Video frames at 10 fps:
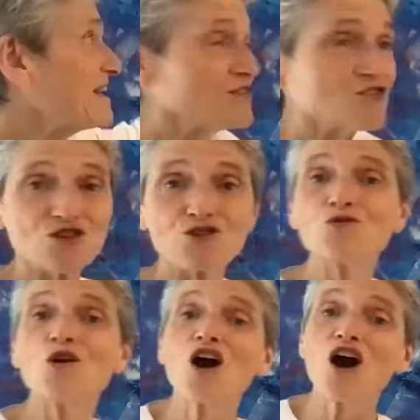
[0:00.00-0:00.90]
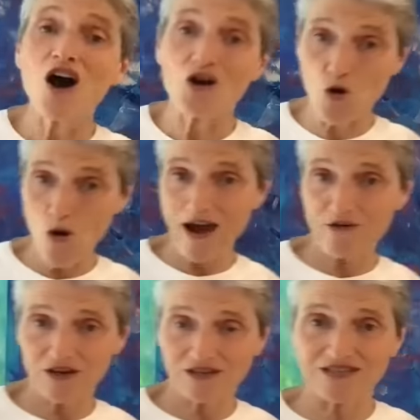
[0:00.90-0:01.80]
into
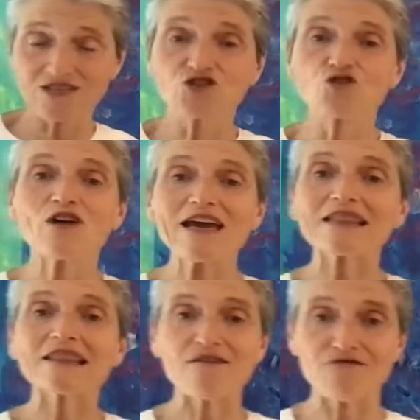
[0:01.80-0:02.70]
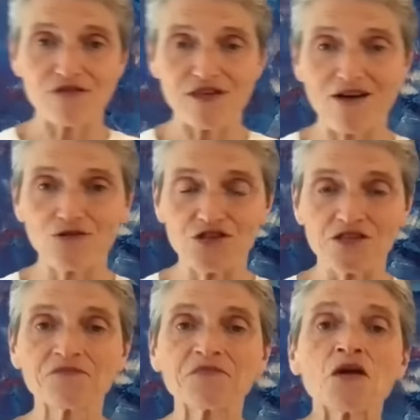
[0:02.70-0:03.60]
Aquarius, into your 11th
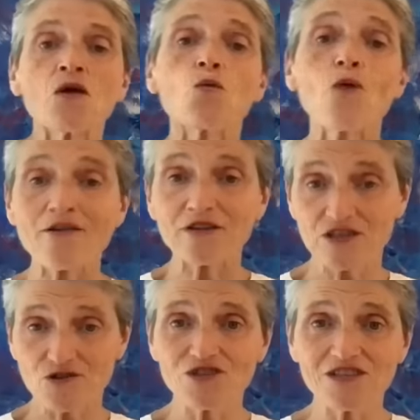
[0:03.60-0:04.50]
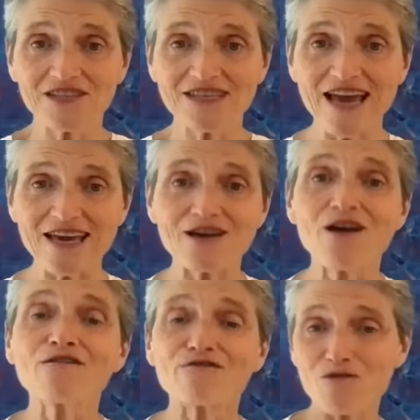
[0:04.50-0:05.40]
house, where it's going to stay
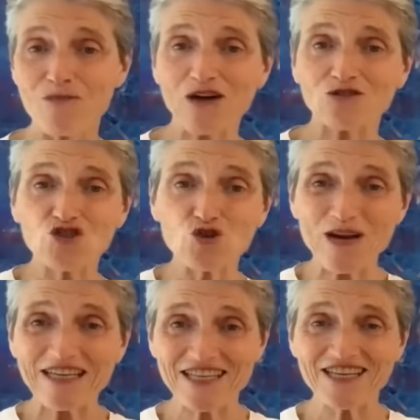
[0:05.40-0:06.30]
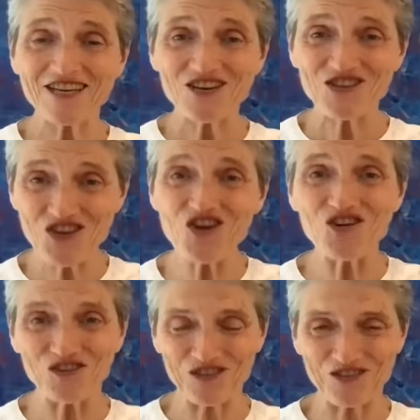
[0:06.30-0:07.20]
for about 20
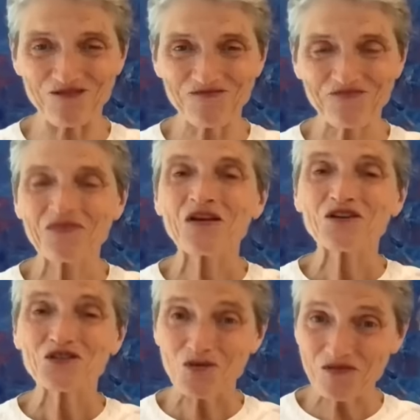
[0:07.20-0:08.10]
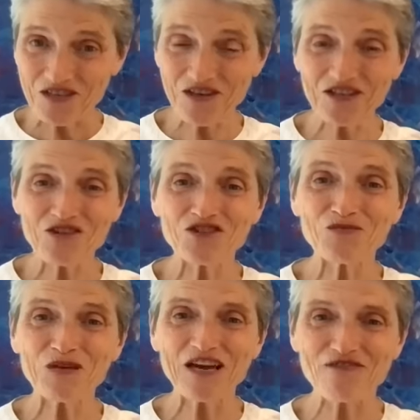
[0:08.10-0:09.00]
years. So I'm certainly going
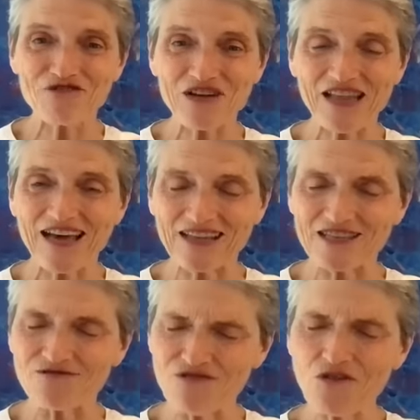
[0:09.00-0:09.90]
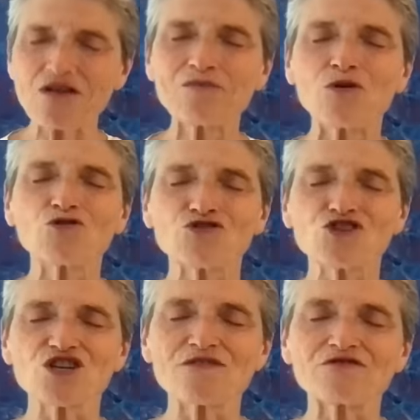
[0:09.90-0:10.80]
to be covering that. That's a very important
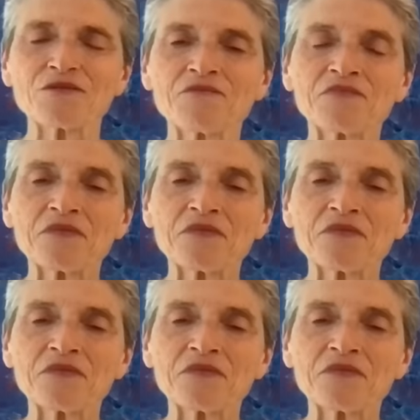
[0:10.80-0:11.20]
shift